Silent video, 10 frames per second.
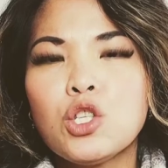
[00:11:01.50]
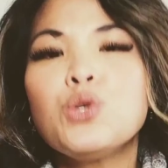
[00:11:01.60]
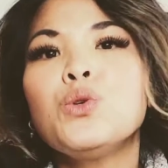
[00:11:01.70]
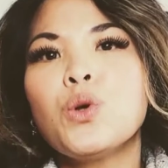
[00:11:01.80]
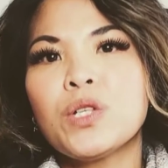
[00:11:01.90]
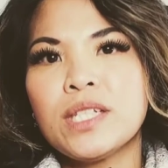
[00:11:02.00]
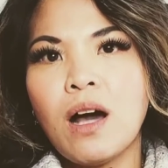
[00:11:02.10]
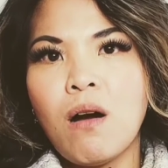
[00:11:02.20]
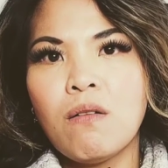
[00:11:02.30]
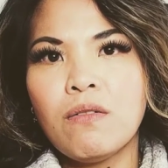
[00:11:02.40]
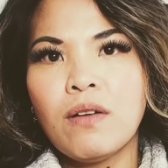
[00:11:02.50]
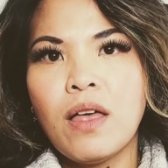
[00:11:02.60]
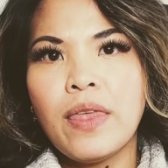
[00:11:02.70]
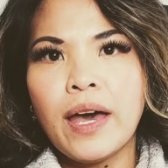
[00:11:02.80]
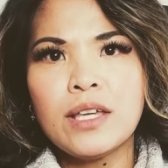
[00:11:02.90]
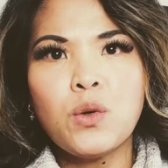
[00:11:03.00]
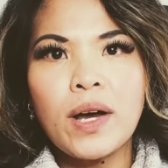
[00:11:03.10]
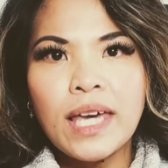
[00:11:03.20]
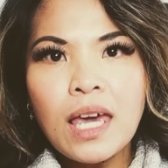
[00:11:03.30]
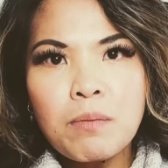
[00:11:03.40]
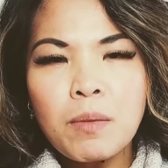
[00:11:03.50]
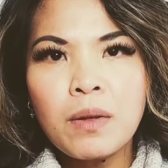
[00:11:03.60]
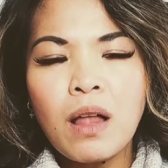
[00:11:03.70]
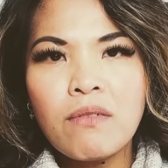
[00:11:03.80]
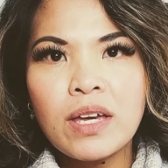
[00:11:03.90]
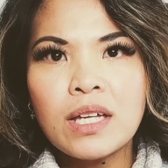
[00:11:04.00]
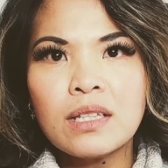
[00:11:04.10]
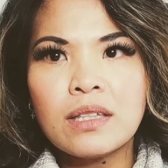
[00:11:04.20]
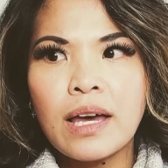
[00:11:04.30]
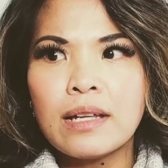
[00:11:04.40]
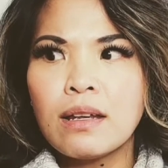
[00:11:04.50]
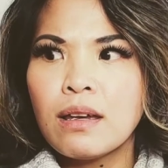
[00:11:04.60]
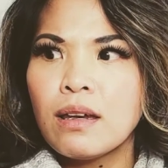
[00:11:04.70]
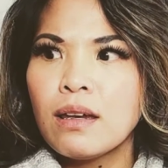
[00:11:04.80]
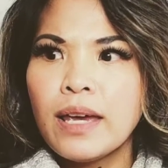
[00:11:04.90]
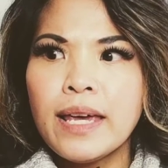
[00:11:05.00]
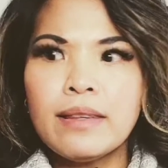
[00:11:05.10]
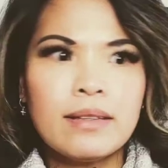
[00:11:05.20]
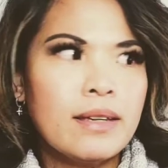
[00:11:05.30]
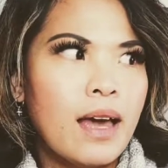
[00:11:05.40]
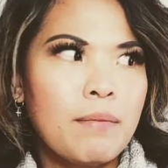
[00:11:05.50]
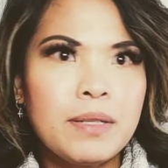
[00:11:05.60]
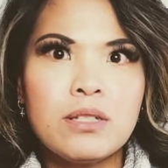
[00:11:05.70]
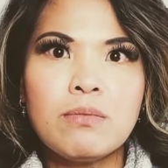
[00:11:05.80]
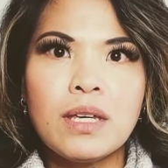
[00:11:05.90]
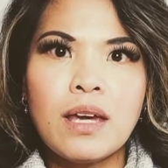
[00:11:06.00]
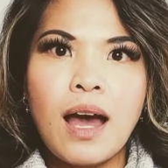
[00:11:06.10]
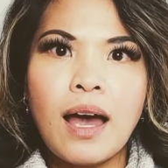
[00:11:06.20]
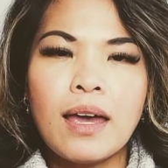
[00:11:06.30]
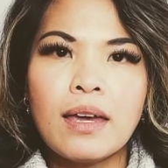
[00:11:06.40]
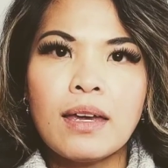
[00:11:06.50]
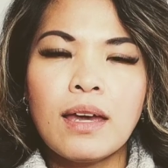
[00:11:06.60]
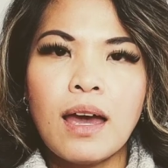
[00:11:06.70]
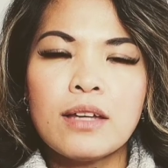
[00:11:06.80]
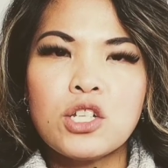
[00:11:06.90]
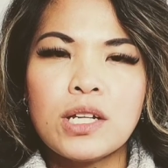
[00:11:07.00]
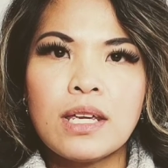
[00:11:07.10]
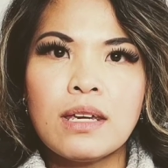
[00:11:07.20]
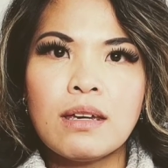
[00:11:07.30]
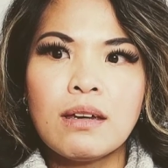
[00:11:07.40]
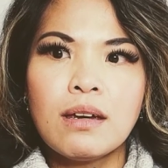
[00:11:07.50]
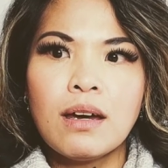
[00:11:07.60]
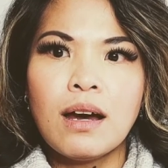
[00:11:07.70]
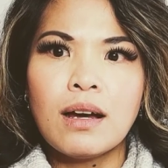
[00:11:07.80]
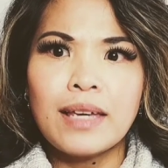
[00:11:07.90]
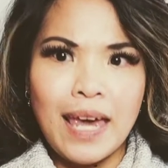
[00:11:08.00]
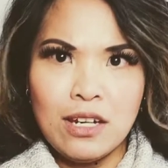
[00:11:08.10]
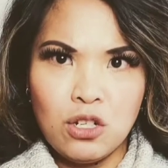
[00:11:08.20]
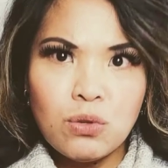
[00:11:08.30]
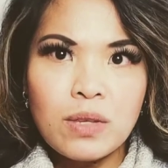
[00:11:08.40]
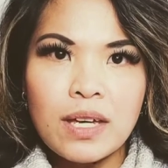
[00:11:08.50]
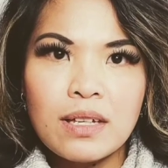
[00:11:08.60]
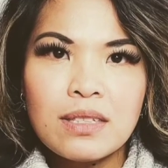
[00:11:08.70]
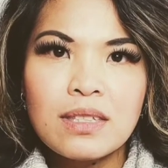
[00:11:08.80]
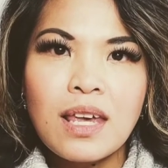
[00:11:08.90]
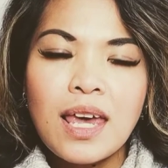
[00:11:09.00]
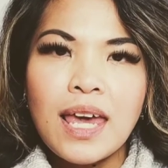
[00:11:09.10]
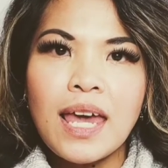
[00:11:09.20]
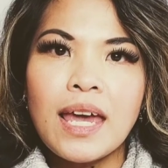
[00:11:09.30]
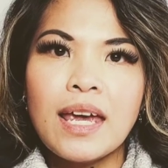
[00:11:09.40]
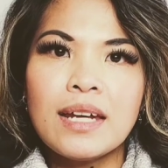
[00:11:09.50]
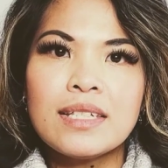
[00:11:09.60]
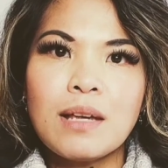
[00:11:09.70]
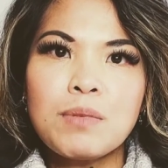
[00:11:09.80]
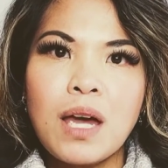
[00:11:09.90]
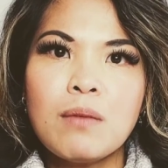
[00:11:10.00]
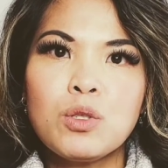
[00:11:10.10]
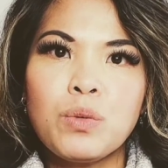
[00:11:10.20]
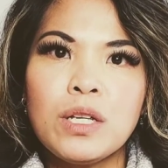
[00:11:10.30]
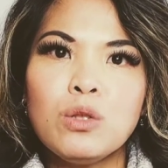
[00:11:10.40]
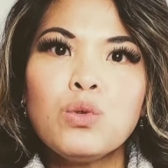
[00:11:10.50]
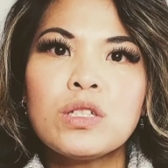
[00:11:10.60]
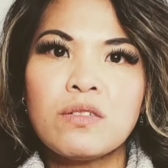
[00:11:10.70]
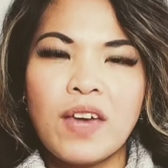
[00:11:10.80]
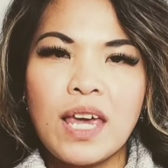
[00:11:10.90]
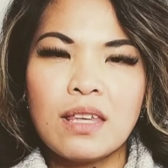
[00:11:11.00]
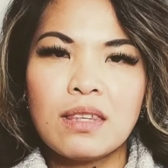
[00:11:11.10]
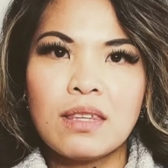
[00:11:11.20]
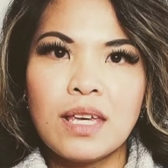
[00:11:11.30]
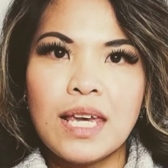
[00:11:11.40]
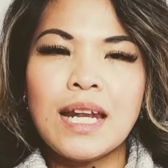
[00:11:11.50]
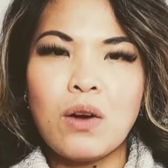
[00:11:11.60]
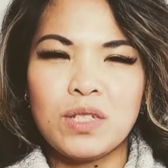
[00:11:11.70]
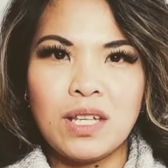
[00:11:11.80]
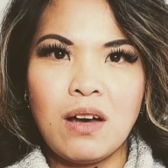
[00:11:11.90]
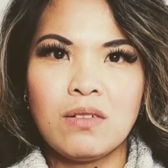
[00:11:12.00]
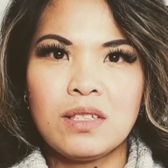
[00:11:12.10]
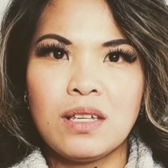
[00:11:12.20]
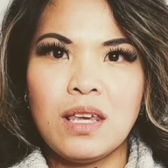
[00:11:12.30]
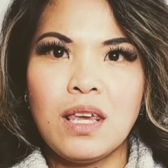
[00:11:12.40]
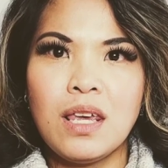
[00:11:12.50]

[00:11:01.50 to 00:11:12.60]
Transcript: to yourself, that you are capable of it, that, hey, nothing happened to me, I actually can do this. And sometimes we lose faith in ourselves